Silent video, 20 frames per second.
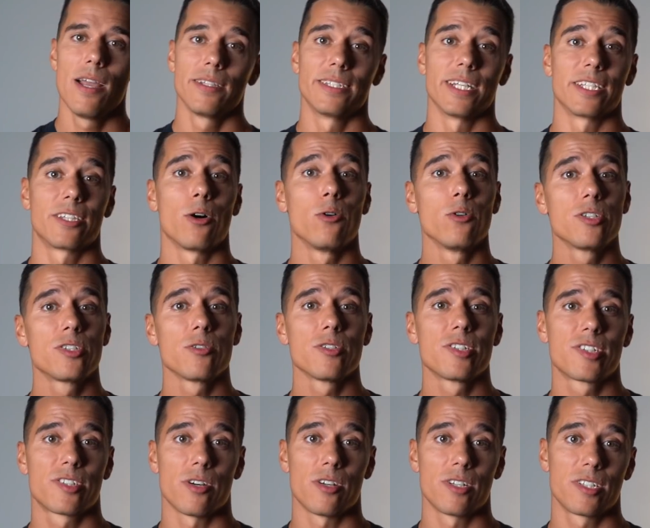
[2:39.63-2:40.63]
That also
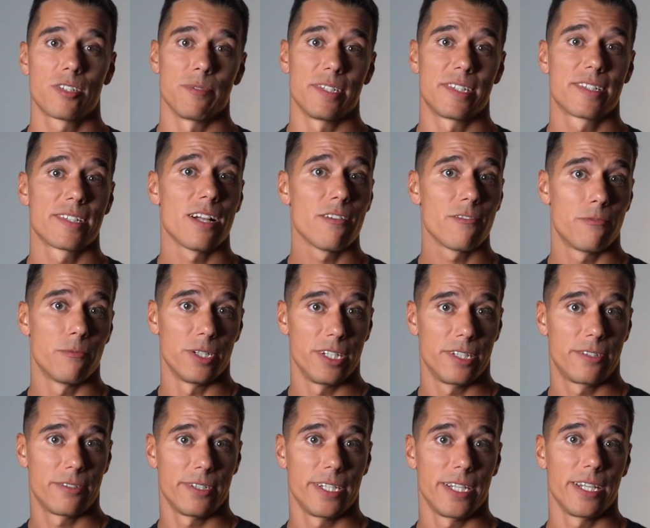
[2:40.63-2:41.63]
starts with
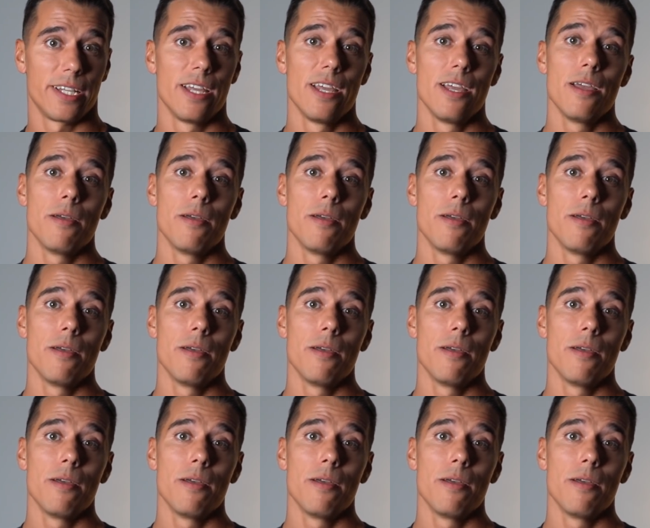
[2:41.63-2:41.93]
self-monitoring.